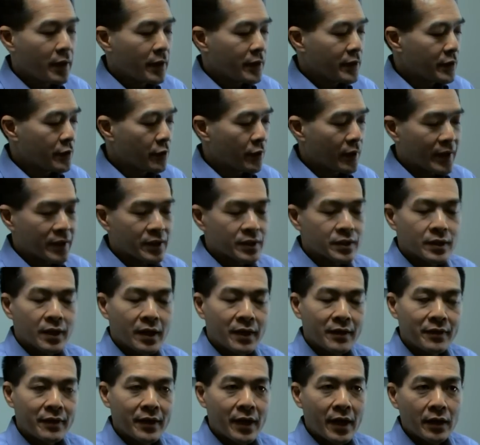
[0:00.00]
DRX
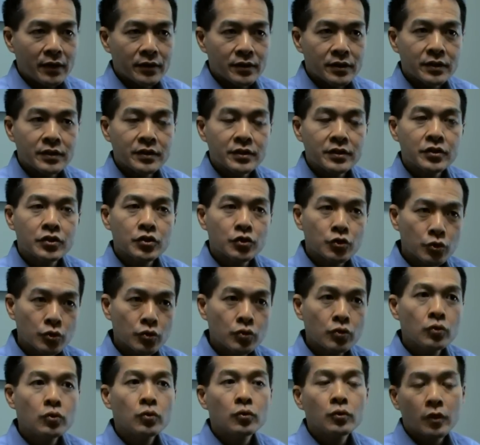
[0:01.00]
9000 is
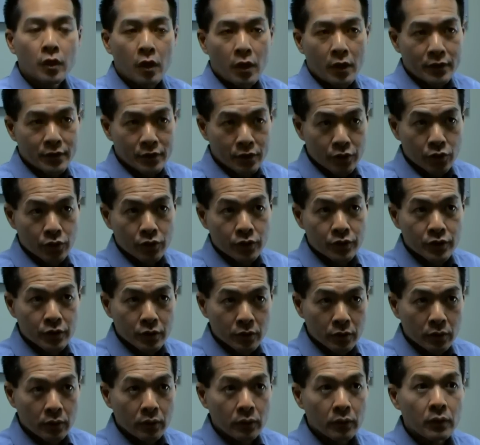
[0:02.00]
true
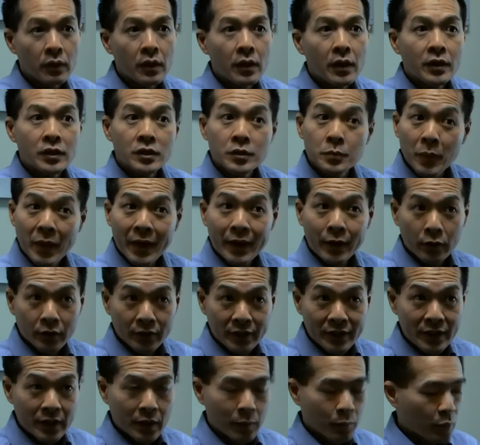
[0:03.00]
non-surgical spinal
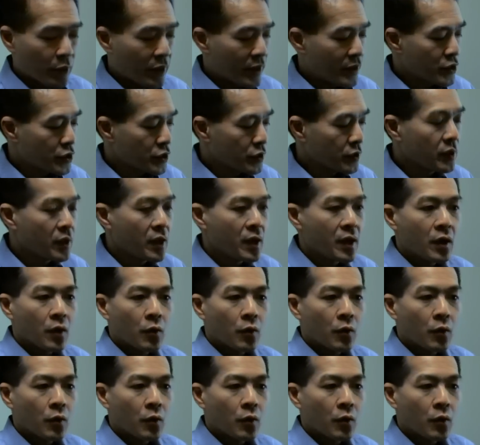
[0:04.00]
decompression,